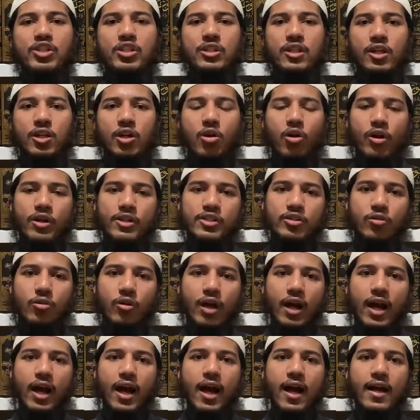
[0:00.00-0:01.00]
are mentioned in the glorious
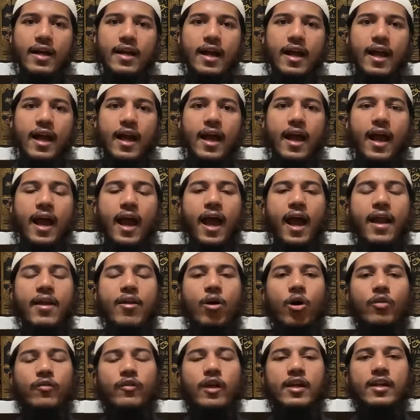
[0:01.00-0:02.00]
Quran
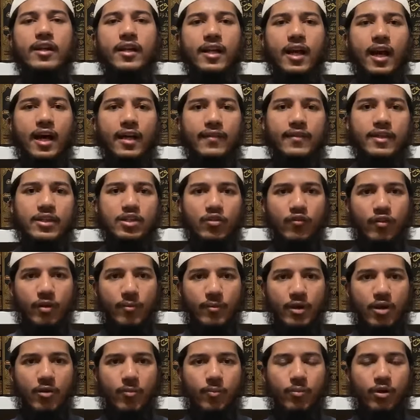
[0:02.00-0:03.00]
and authentic hadith
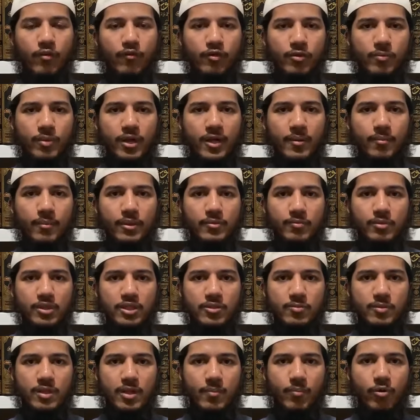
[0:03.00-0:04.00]
of our beloved Prophet
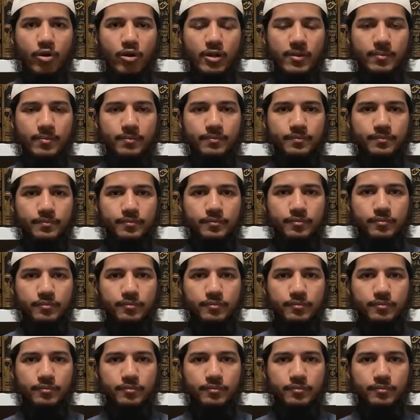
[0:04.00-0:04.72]
Muhammad, peace be upon him.